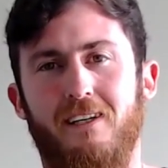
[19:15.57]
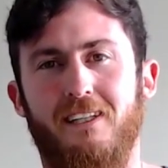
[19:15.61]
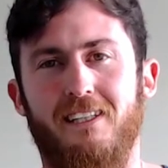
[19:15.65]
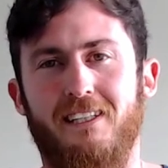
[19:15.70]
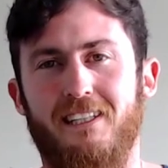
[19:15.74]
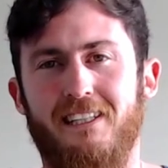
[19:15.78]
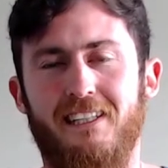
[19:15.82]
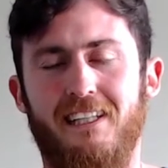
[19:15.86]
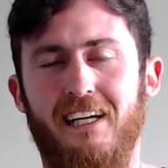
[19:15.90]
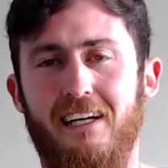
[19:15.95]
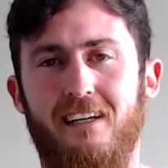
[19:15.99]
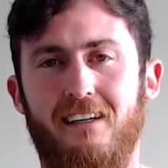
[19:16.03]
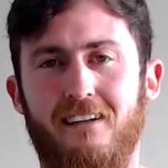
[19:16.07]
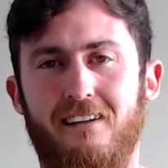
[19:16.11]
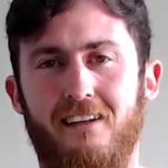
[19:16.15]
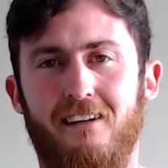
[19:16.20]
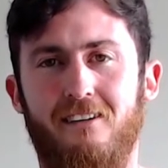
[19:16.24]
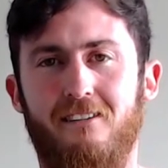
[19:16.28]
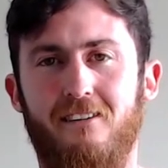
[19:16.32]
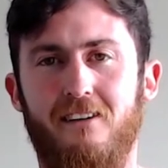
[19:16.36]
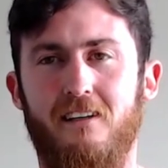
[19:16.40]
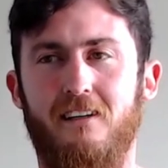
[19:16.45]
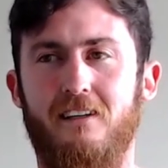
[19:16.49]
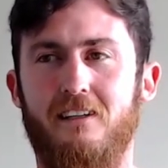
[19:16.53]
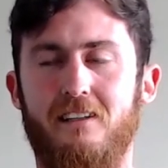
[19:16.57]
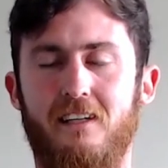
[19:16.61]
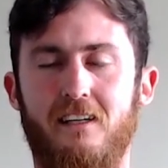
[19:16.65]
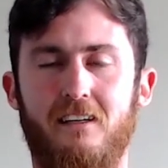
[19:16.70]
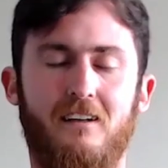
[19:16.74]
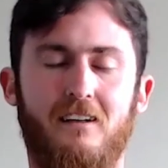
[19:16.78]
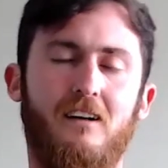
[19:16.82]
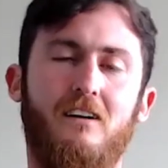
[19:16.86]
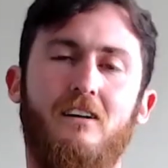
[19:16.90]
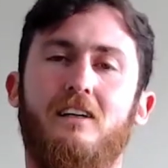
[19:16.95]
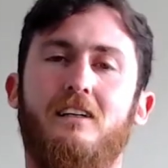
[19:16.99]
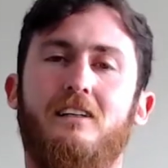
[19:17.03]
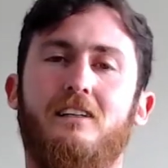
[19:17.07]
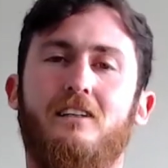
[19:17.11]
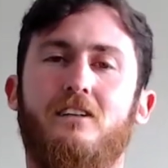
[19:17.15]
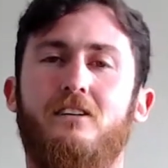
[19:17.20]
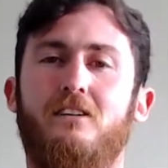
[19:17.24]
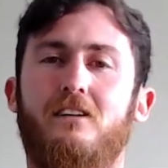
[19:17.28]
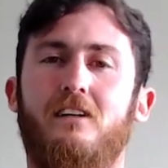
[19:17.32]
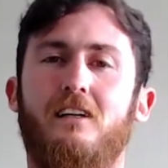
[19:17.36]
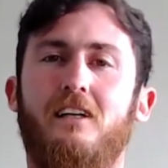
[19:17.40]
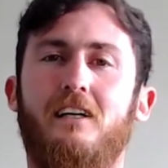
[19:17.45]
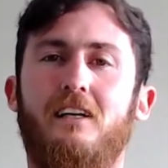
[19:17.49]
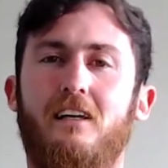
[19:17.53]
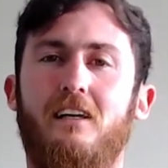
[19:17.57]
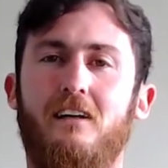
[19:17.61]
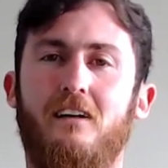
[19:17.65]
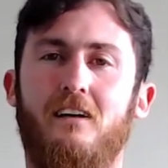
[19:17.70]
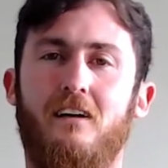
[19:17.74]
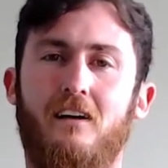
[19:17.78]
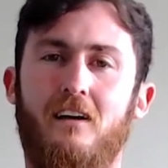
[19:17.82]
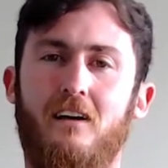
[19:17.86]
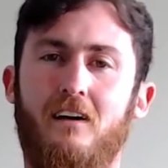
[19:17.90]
a snake. And he's like, that's Kundalini.